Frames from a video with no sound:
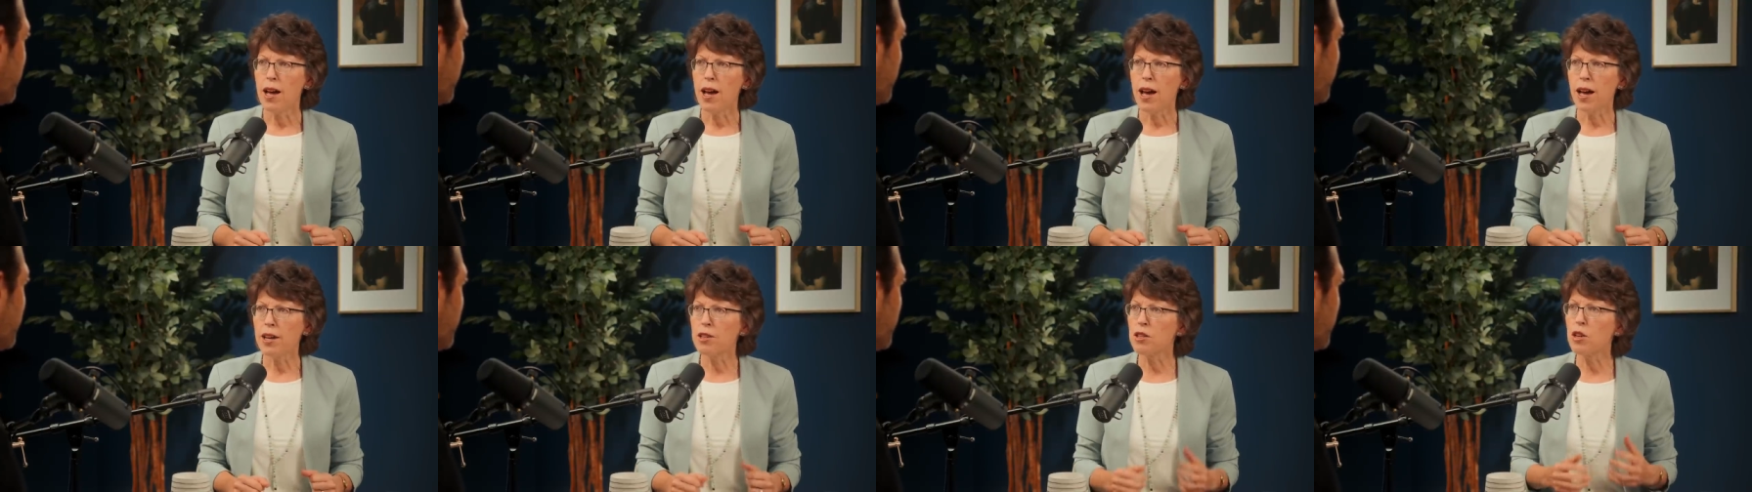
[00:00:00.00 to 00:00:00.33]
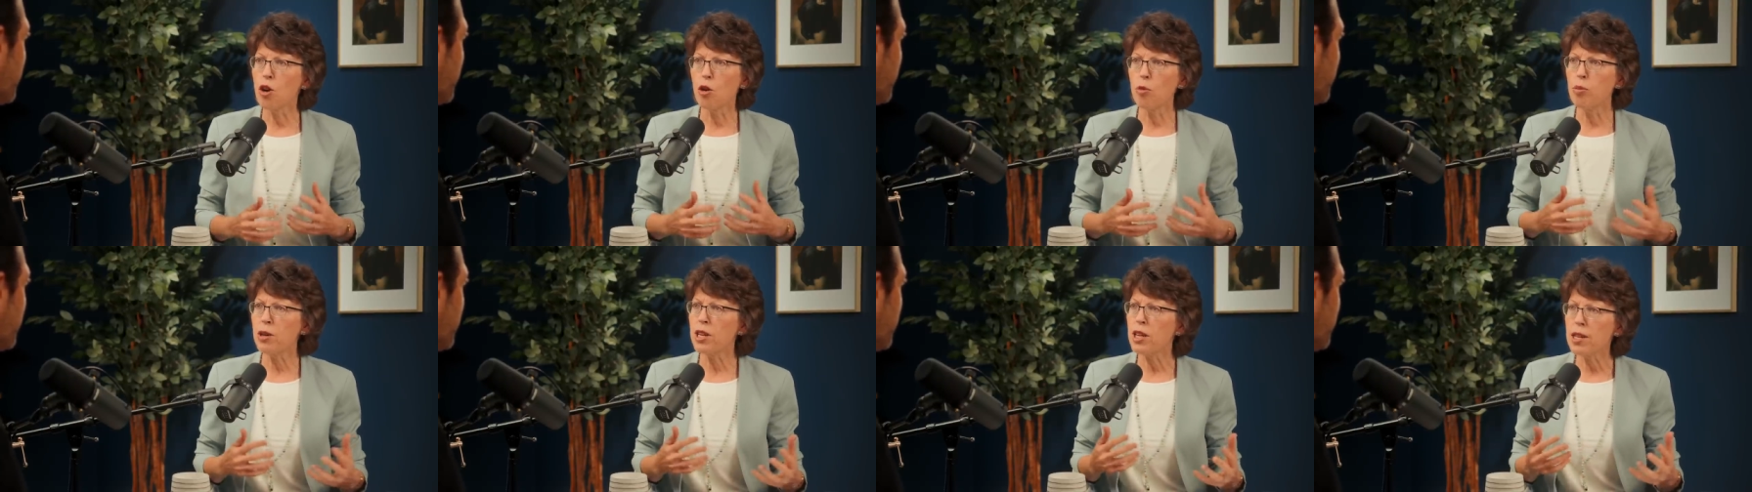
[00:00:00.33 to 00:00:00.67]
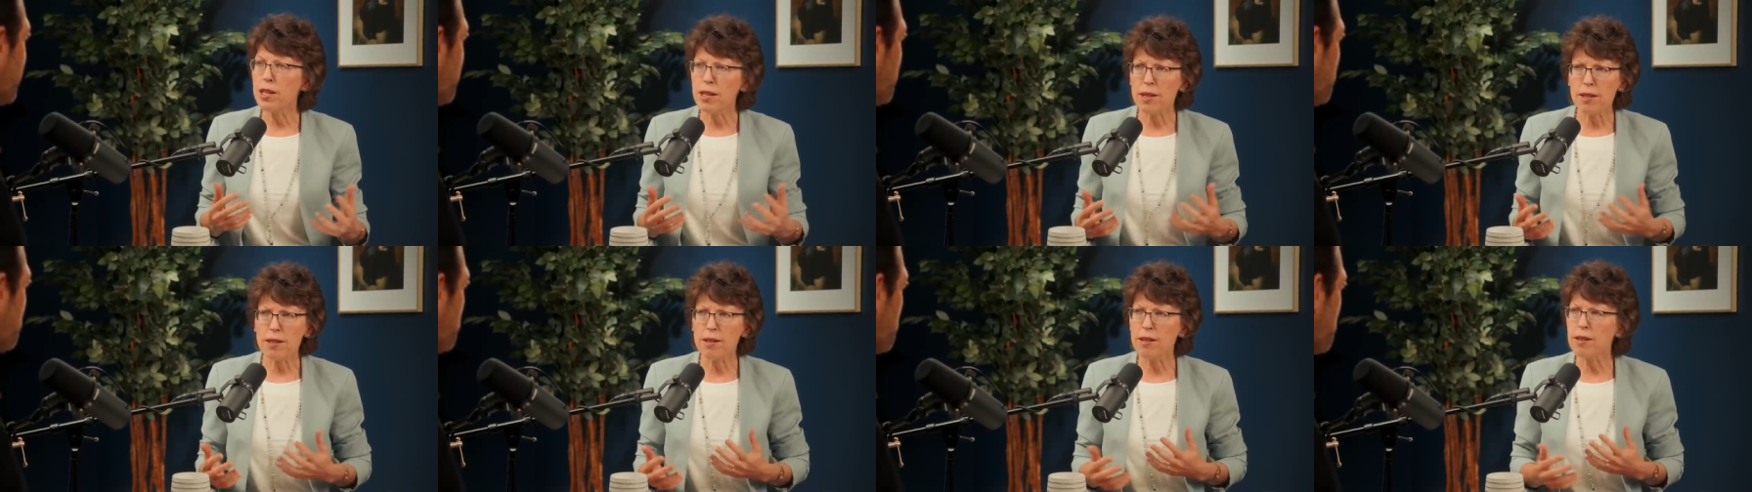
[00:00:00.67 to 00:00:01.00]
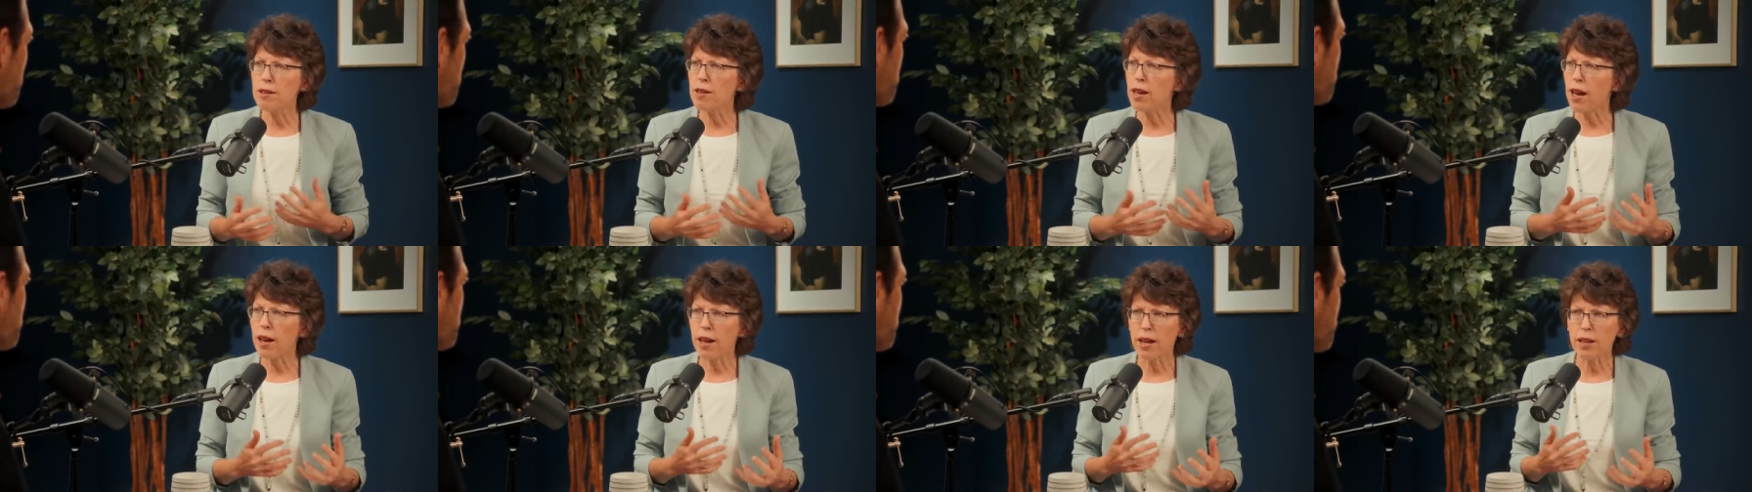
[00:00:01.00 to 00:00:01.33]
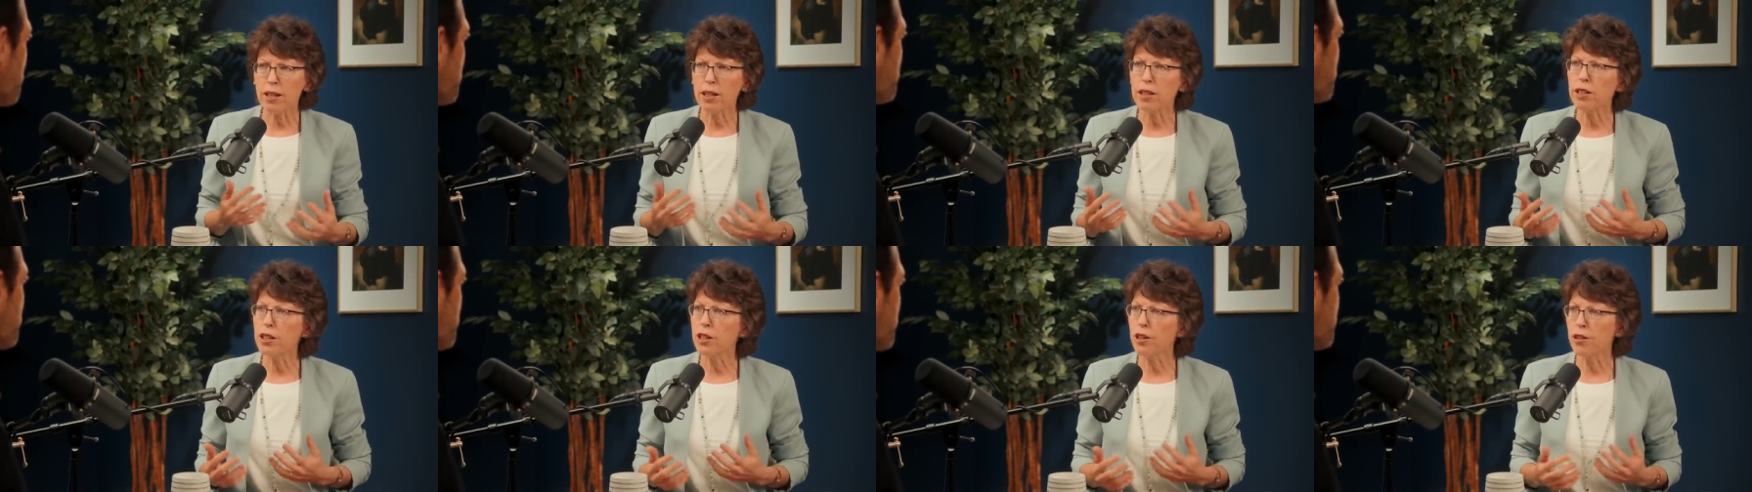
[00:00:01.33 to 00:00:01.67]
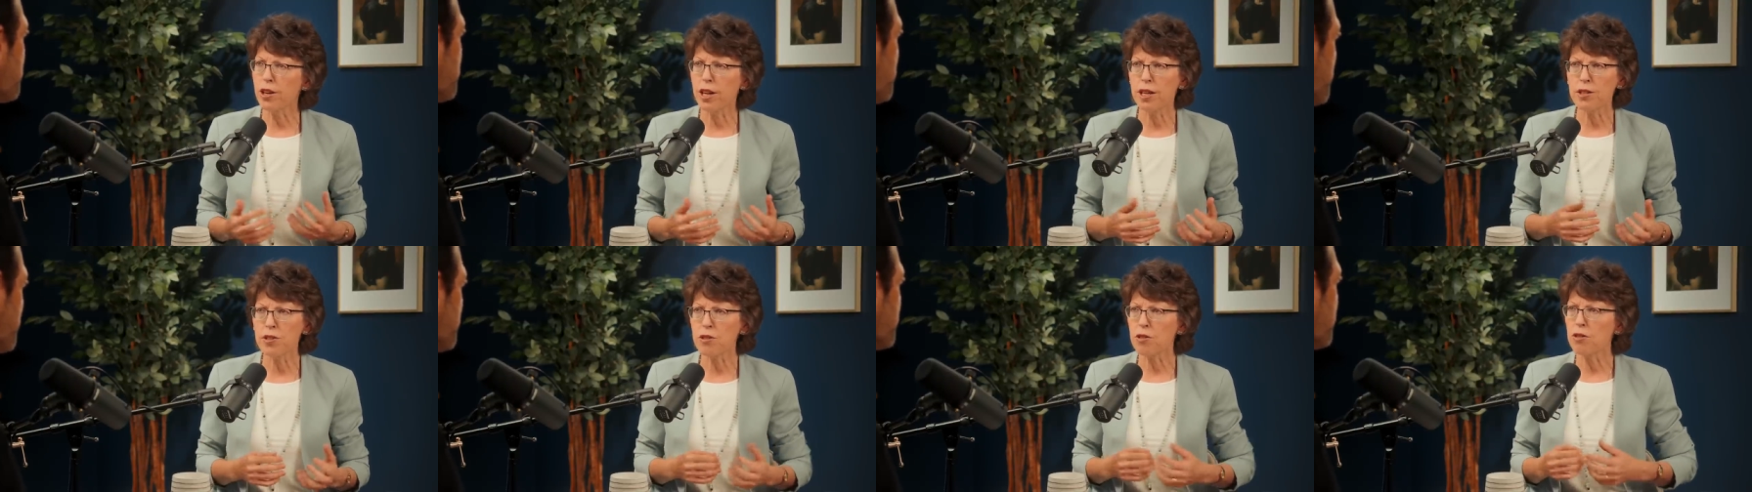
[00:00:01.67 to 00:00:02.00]
And nobody had a clear
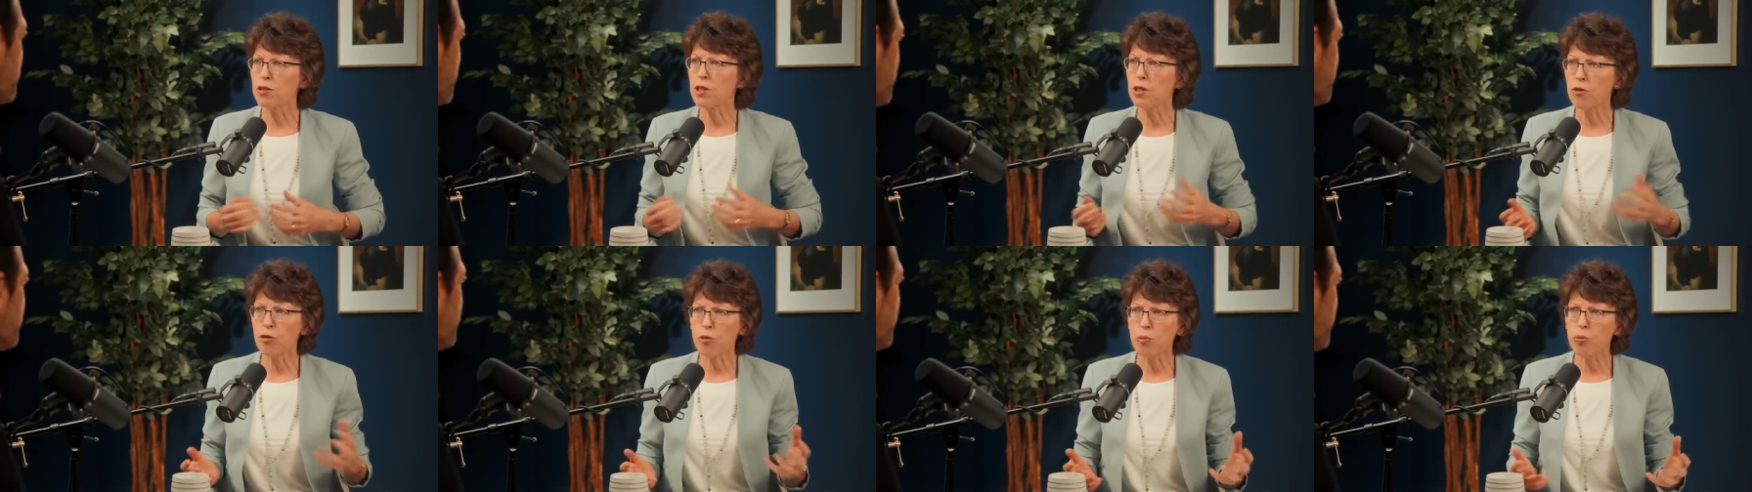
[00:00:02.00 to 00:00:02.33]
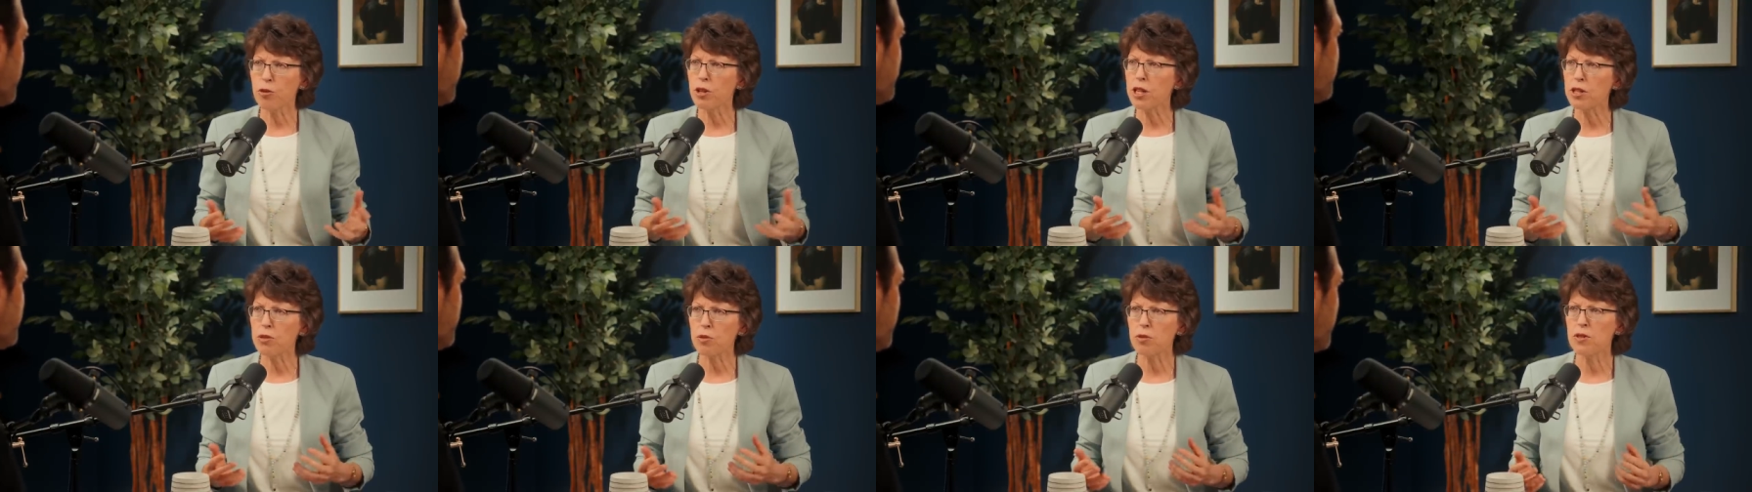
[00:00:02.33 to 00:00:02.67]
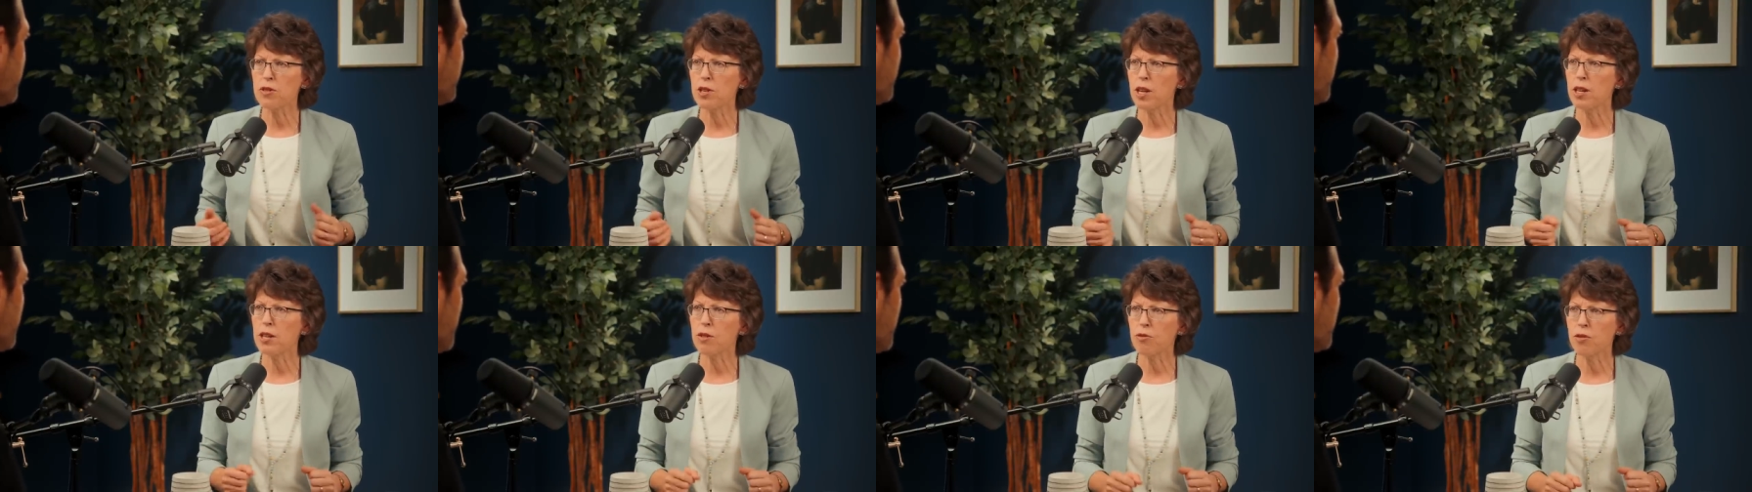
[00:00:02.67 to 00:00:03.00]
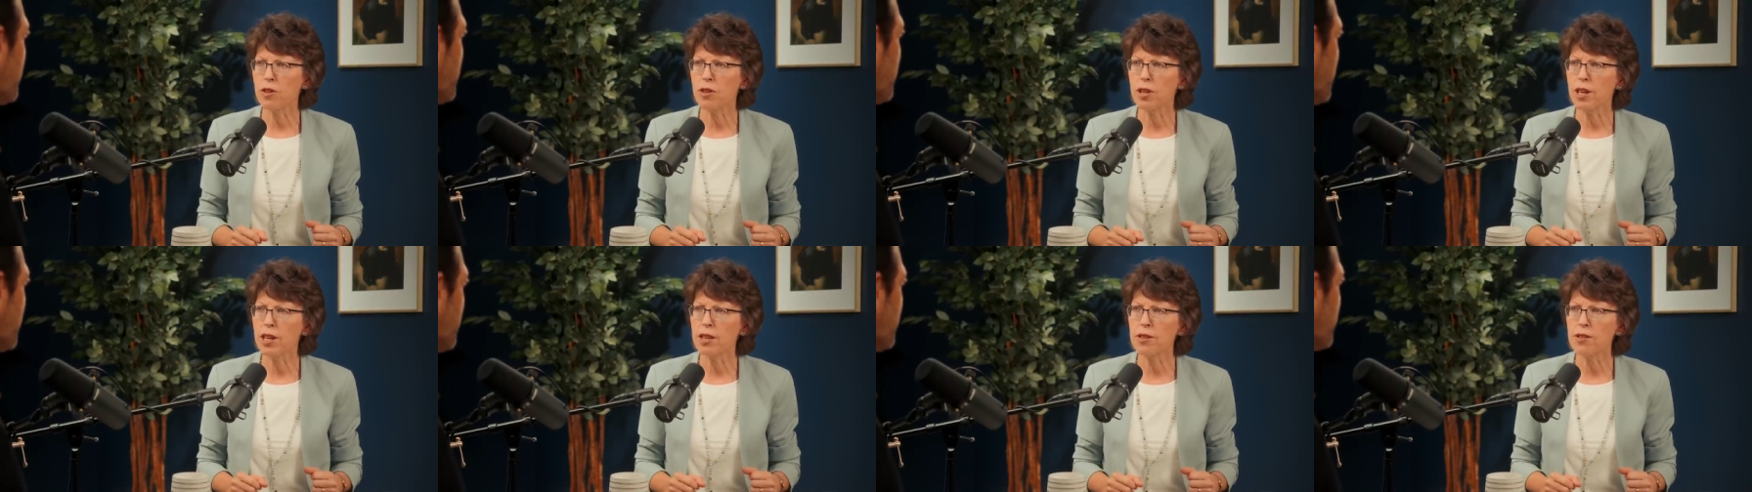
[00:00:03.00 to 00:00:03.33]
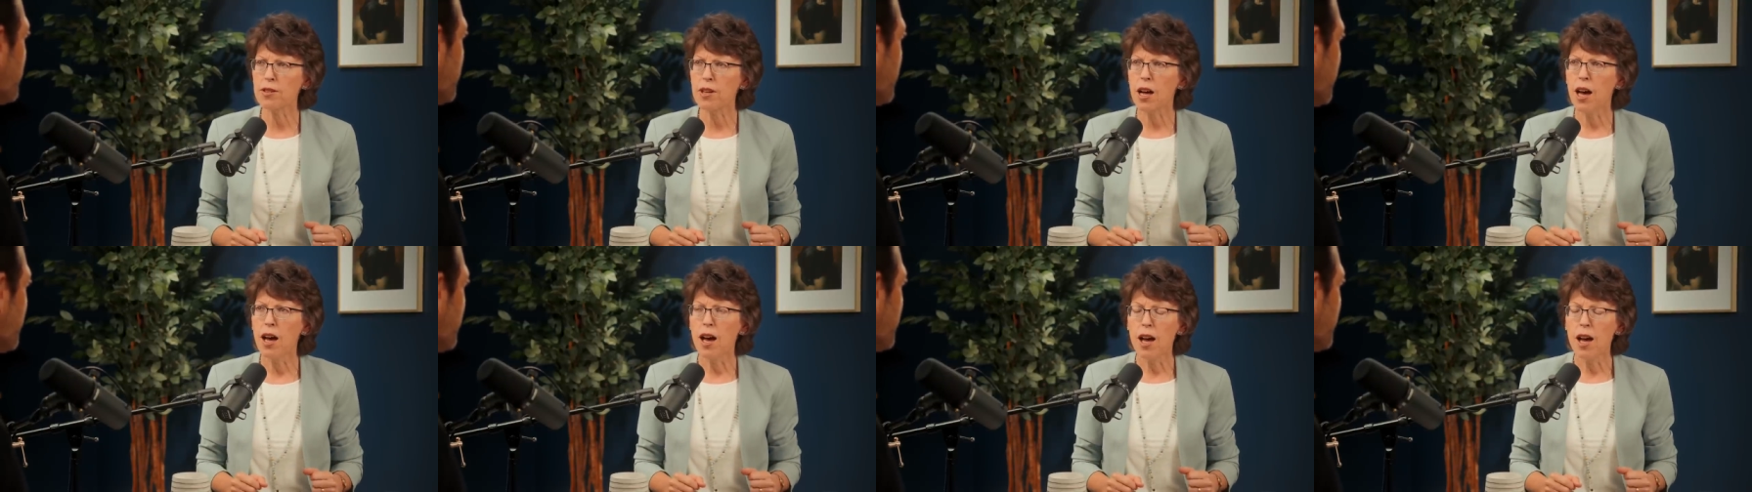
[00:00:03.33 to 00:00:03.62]
answer, and different priests would say different things.